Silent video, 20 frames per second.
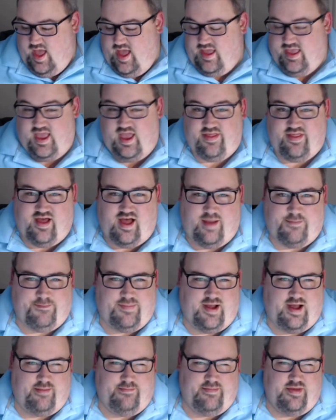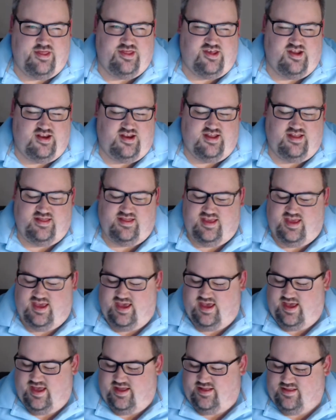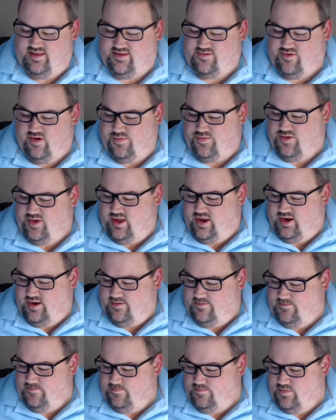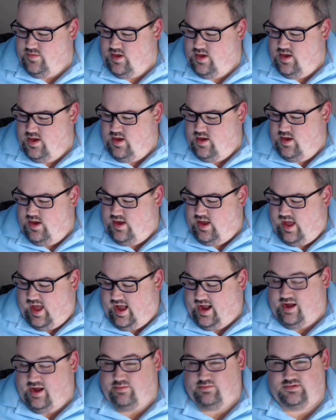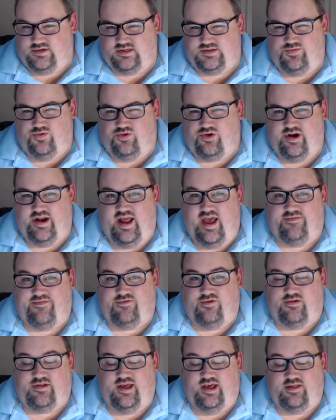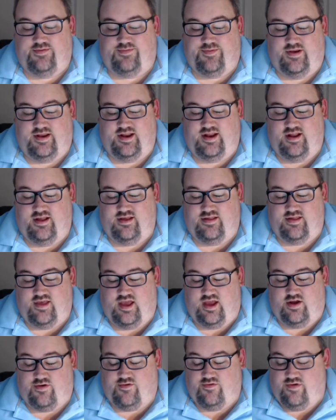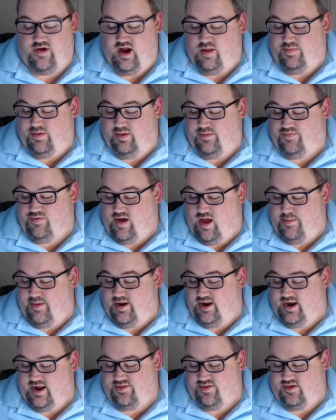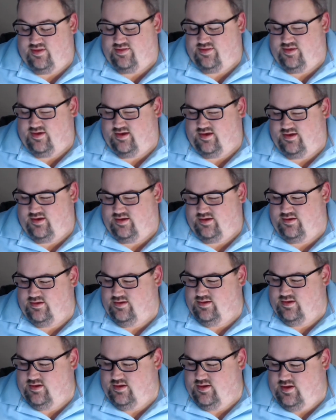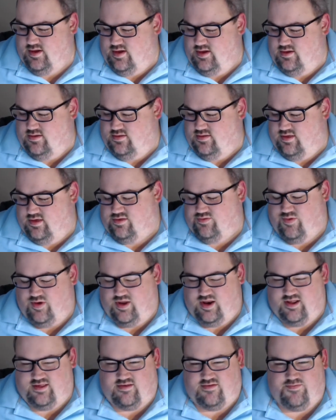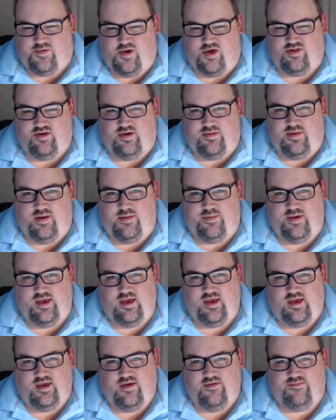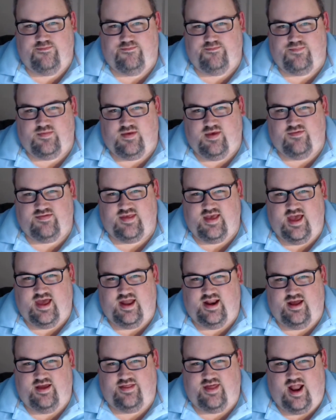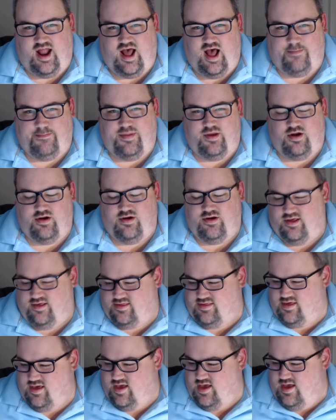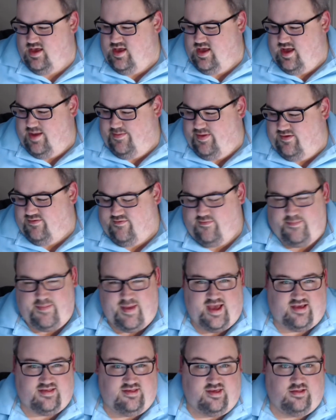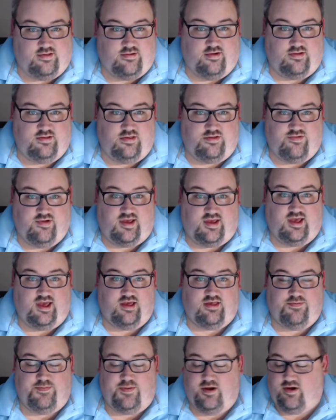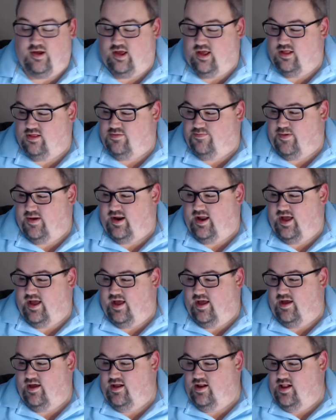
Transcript: yeah, the hop bomb mentioned in the uh, description uh, comes as more an aftertaste, but it is incredibly prominent. I think the the sweetness especially maybe give, gives that, uh, that hop bitterness a bit of a backseat during the drinking experience, but uh,